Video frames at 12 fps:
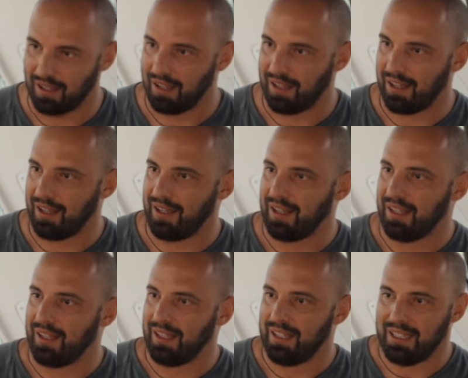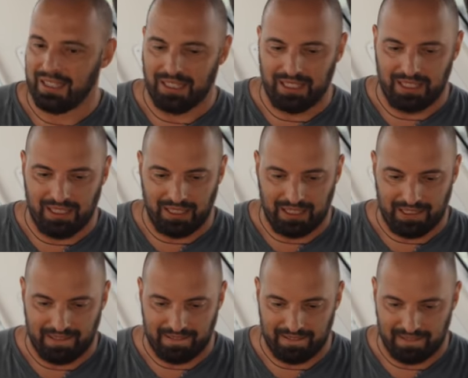
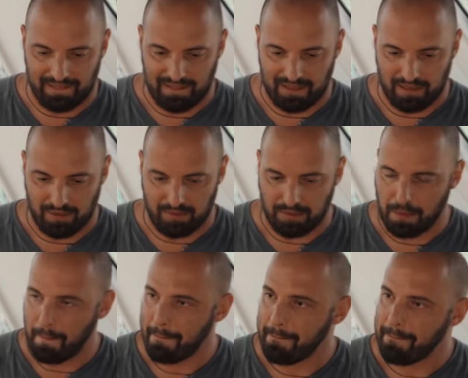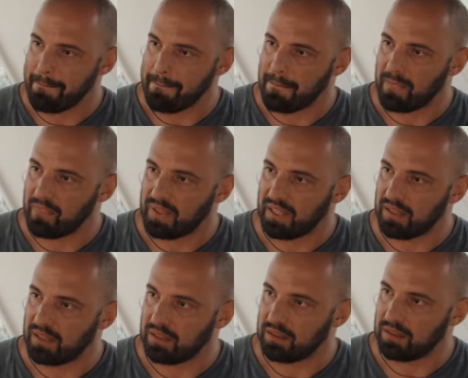
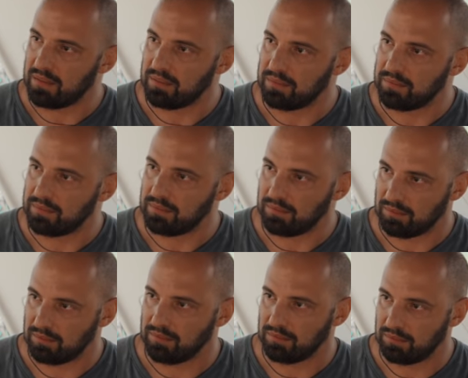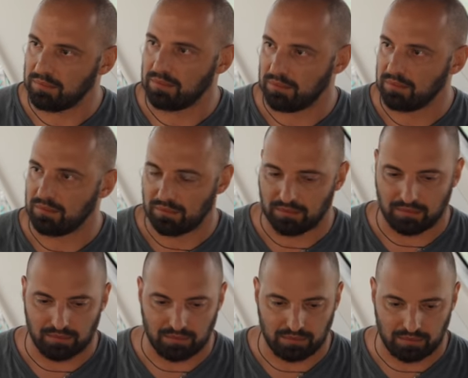
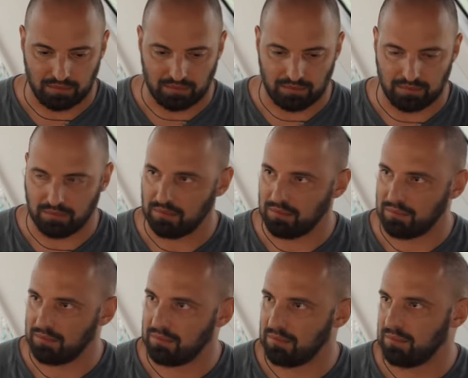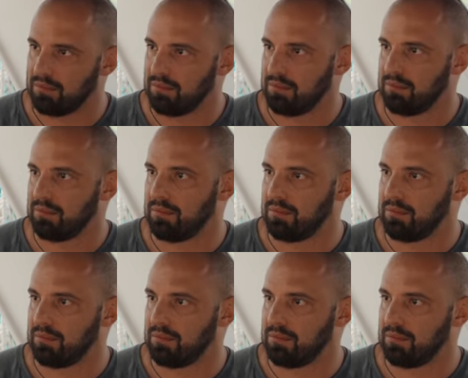(silent)